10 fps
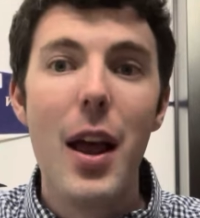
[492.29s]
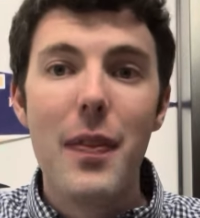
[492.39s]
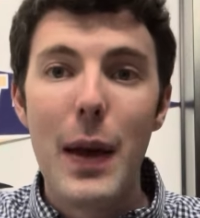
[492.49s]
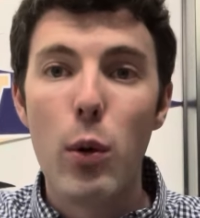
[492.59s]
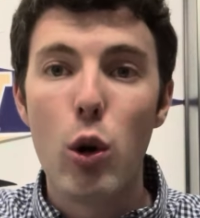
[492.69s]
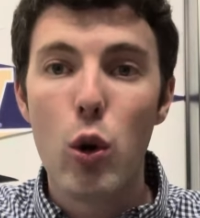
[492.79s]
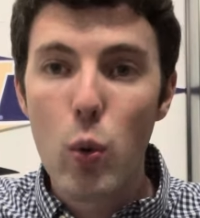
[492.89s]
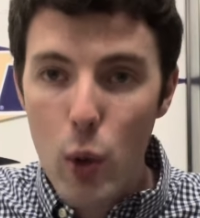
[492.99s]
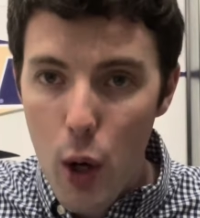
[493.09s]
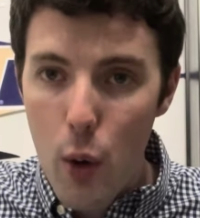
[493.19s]
They will
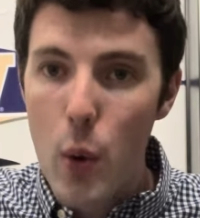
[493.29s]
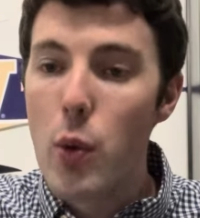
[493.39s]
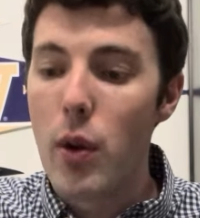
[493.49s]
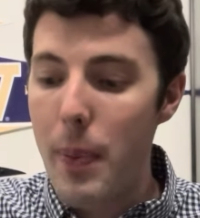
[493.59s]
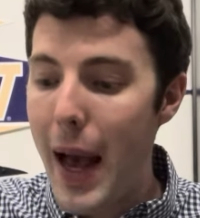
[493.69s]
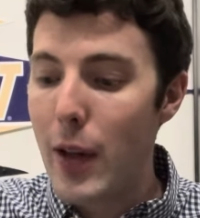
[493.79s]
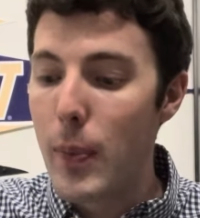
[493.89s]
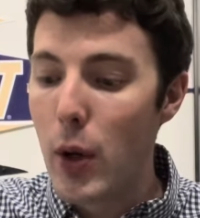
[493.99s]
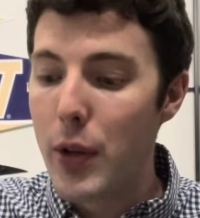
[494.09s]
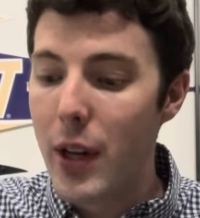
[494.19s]
cruise past
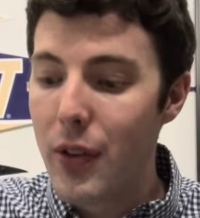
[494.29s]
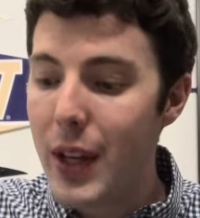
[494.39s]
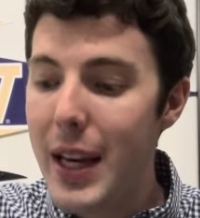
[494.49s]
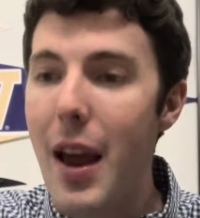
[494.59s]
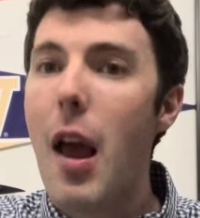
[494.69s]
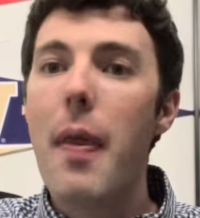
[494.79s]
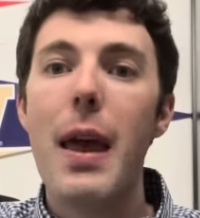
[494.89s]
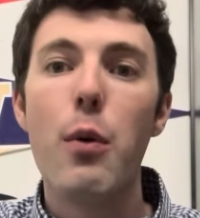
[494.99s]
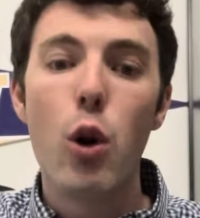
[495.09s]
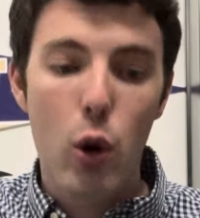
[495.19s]
Middle Tennessee. They
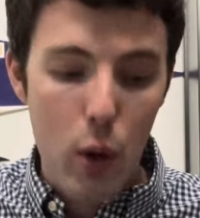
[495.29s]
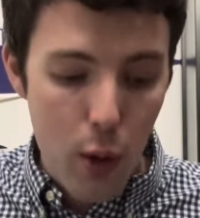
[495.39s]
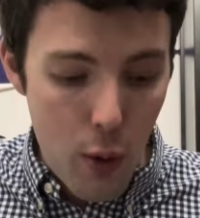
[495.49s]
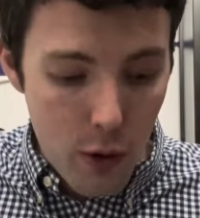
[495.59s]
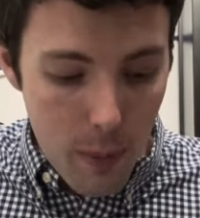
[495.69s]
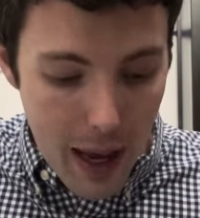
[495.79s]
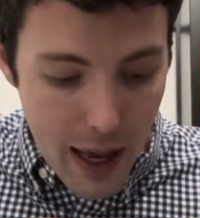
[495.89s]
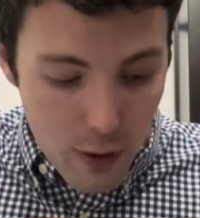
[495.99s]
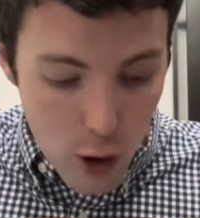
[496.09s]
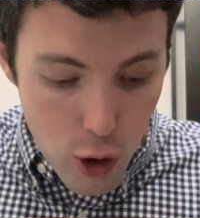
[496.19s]
will cruise
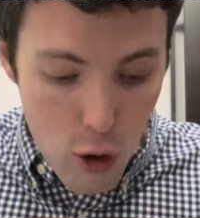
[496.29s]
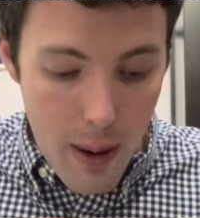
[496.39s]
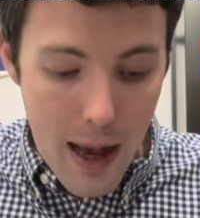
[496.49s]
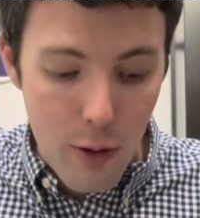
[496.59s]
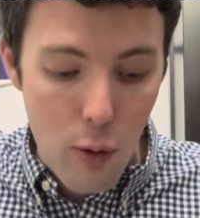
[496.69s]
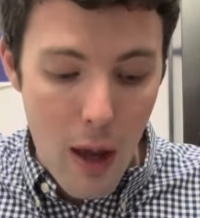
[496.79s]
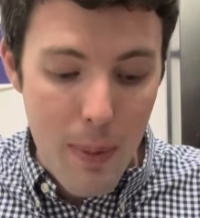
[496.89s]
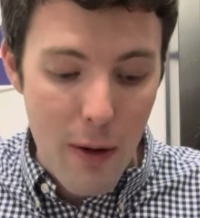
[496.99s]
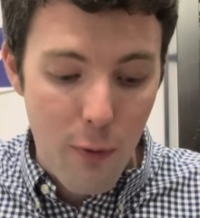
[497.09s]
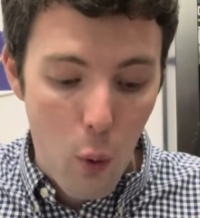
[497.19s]
past UMass, who they
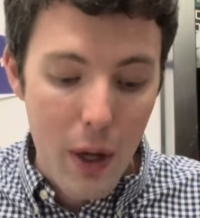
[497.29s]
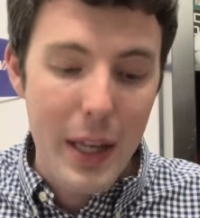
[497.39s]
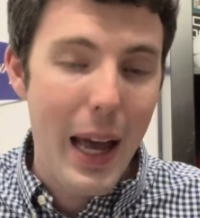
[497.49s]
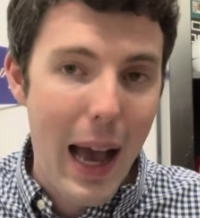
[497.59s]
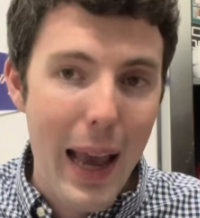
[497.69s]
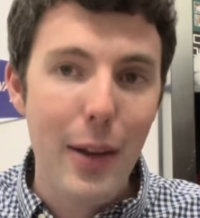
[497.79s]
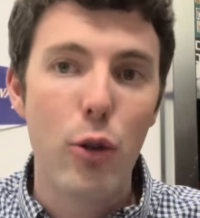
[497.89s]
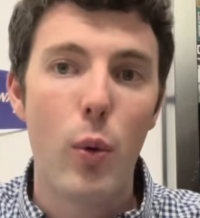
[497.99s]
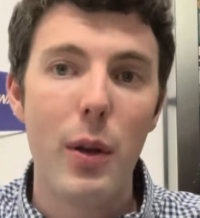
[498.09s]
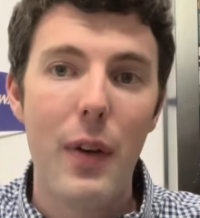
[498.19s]
beat forty-nine to
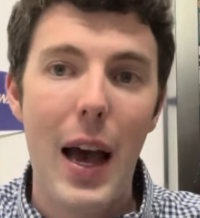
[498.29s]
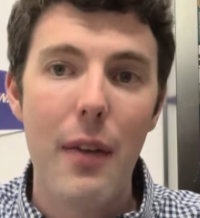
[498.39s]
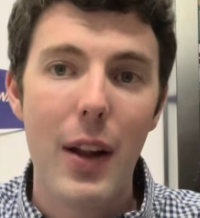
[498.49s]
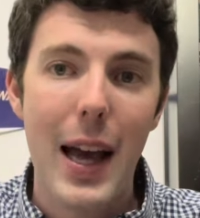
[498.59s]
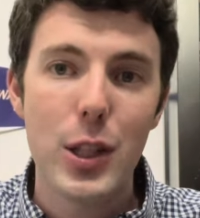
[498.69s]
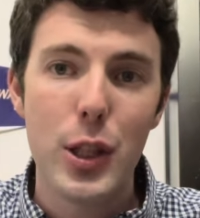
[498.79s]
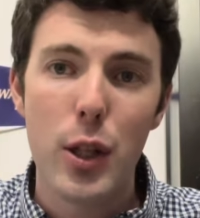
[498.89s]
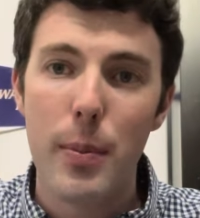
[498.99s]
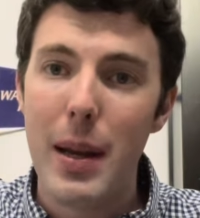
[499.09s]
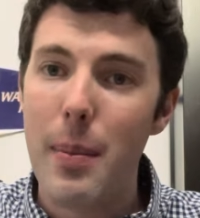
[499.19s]
twenty-five last year.
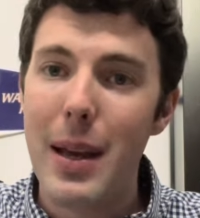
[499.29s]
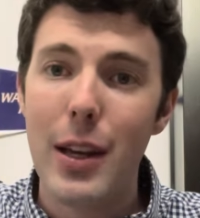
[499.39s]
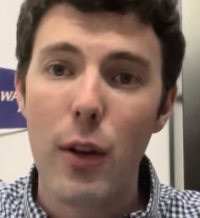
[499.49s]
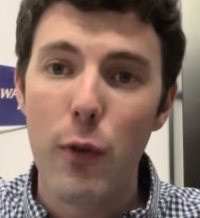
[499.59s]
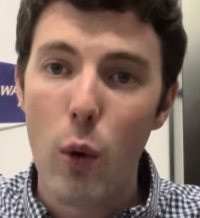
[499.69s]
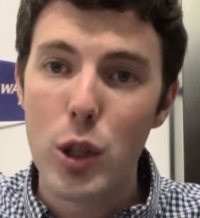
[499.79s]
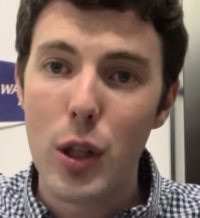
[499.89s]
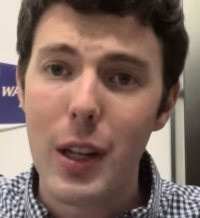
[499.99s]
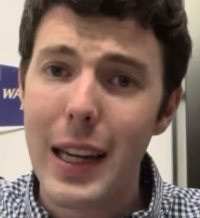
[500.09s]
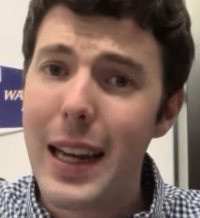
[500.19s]
The Minutemen,
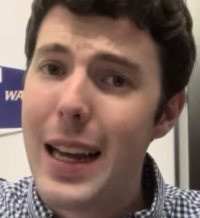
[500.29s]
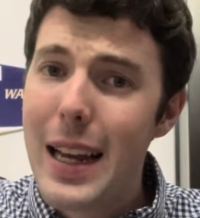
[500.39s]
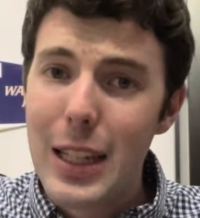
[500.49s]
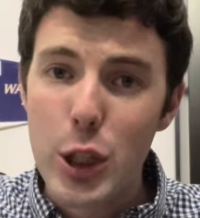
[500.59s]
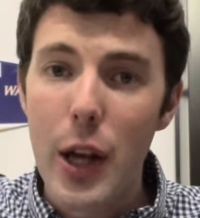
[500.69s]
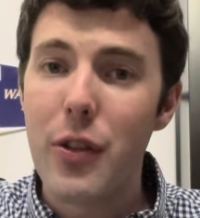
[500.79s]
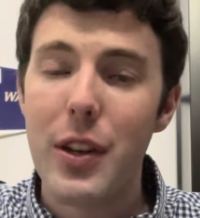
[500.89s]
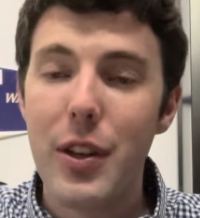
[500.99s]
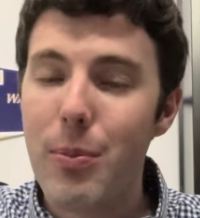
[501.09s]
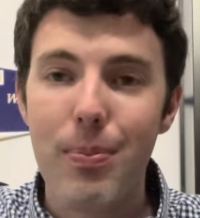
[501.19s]
unfortunately, just
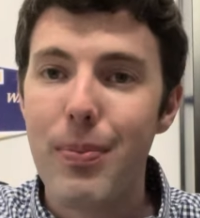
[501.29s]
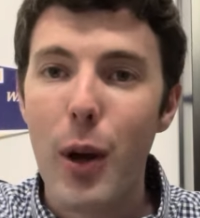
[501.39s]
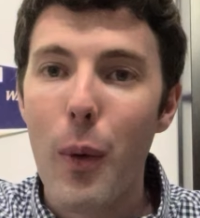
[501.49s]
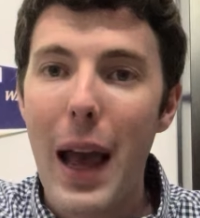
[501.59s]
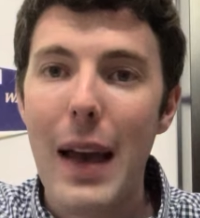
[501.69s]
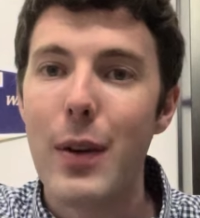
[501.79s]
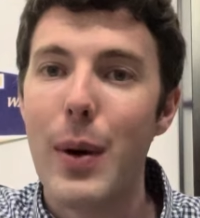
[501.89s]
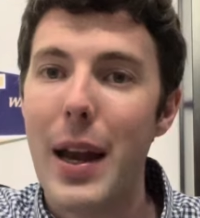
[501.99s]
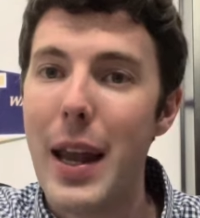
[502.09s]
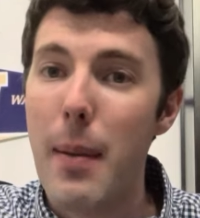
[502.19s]
don't have it
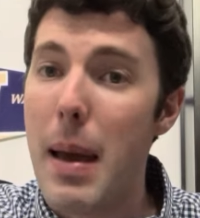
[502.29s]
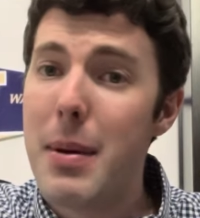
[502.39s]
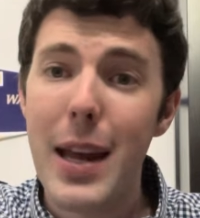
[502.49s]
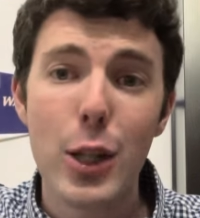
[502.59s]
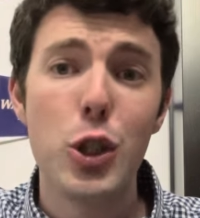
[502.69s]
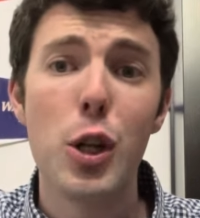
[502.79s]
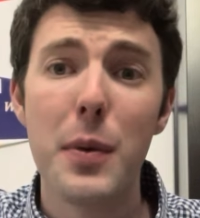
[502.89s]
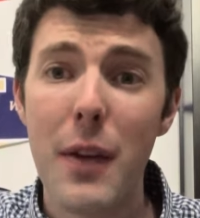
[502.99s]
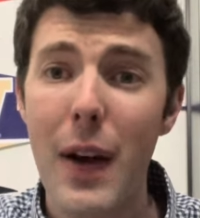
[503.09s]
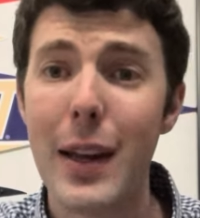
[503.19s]
right now. Maybe next year when
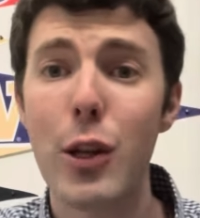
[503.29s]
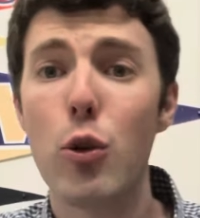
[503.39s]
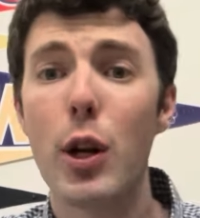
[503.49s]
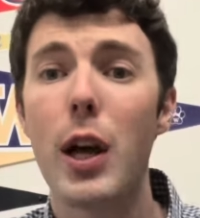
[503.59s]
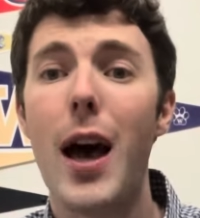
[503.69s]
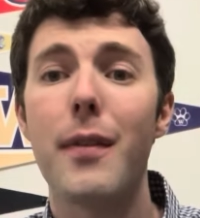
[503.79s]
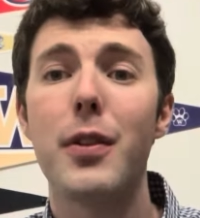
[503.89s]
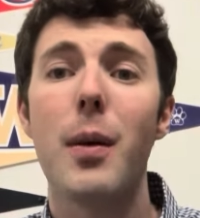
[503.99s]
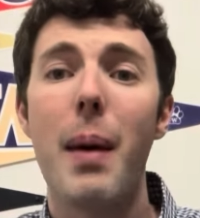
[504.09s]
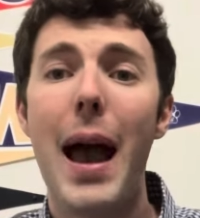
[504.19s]
they finally join a conference in
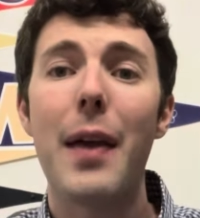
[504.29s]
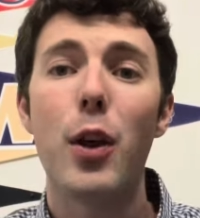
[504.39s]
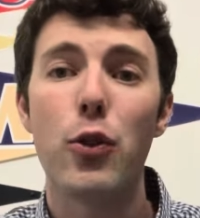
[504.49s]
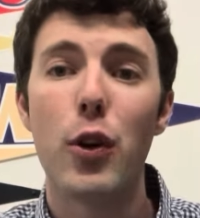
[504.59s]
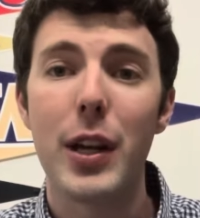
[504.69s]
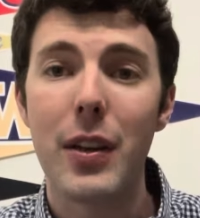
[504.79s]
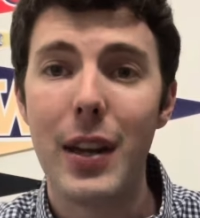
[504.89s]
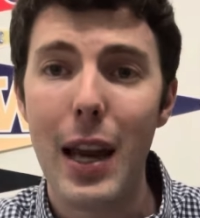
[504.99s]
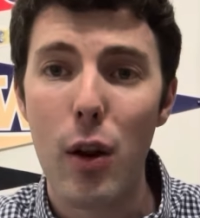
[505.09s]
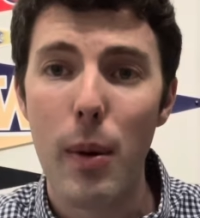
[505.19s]
the MAC, they'll start to
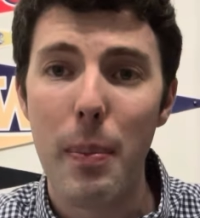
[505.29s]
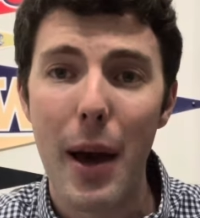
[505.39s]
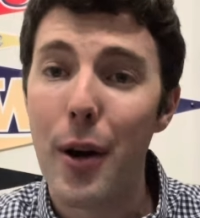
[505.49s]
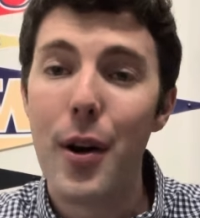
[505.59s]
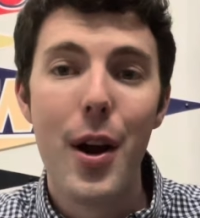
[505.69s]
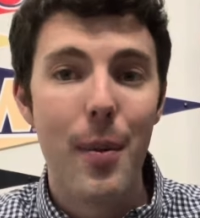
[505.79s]
contend a little bit better.